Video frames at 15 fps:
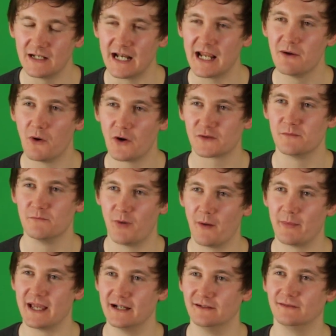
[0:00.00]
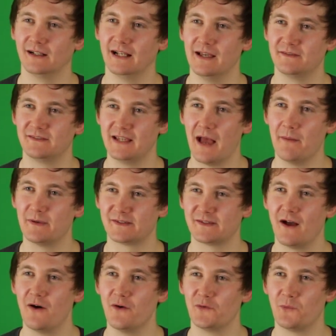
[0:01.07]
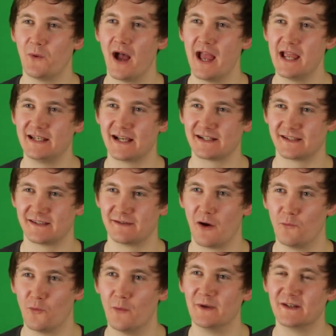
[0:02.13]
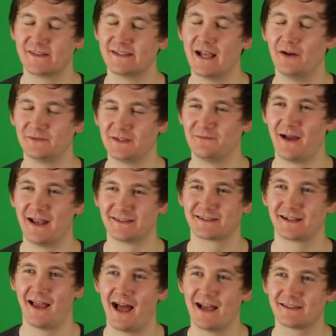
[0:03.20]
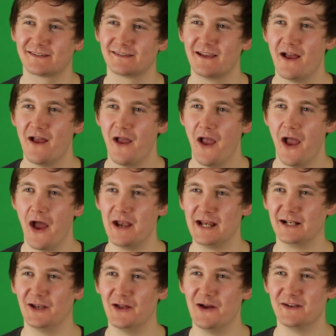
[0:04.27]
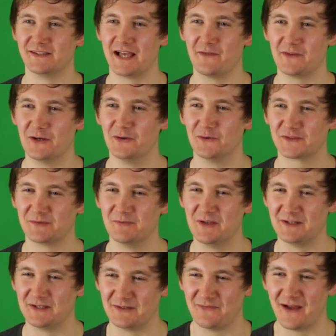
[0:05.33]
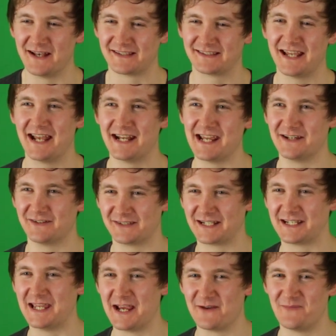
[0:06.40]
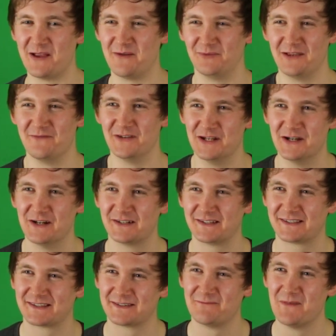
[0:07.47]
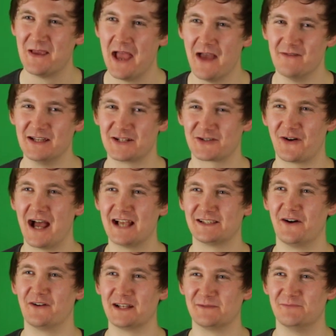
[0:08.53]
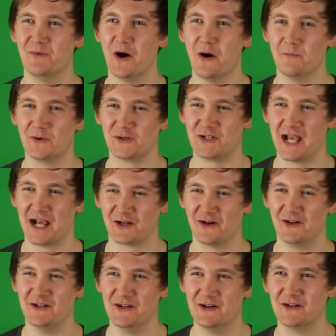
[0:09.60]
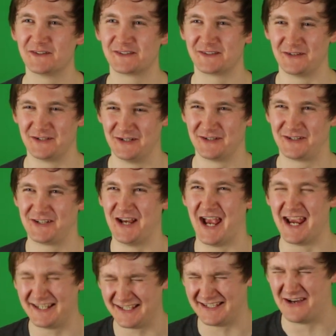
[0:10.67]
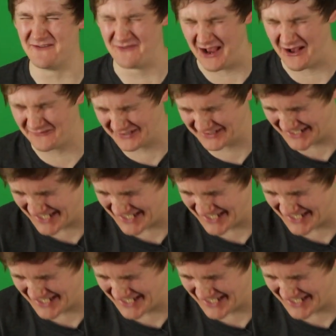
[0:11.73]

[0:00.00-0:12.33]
You need to watch some Bobby Hill clips. The episode where he takes a woman's self-defense class and he learns that the ultimate defense technique is to kick people in the nuts. And then he tries it on his mum, but she ain't got nuts, so she just chases him around the